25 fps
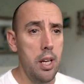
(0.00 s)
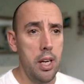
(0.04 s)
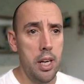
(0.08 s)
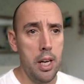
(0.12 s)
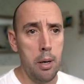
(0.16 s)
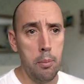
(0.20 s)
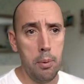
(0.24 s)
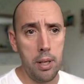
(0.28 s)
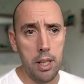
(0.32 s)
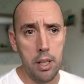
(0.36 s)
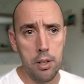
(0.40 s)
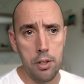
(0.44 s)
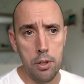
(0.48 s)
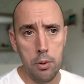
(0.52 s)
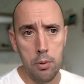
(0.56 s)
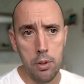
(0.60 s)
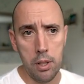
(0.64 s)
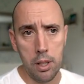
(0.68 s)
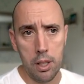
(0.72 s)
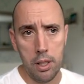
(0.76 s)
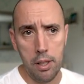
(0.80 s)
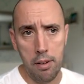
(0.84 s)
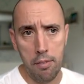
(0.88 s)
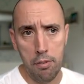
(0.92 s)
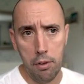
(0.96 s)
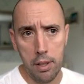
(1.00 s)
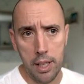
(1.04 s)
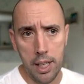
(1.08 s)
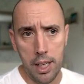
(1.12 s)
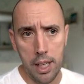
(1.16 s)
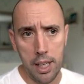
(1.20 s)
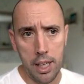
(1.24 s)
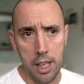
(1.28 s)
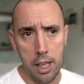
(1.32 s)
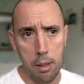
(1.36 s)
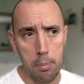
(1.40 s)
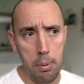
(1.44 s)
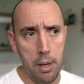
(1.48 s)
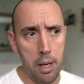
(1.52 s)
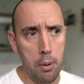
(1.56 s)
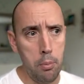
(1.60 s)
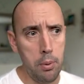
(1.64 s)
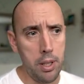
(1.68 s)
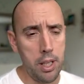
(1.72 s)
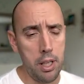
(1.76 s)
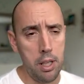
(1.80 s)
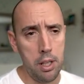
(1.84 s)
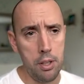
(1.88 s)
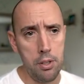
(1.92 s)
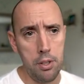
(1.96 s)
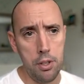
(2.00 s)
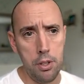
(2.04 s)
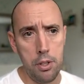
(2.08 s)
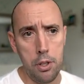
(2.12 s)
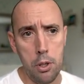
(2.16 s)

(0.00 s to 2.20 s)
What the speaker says: Now we can do if we click up here, we can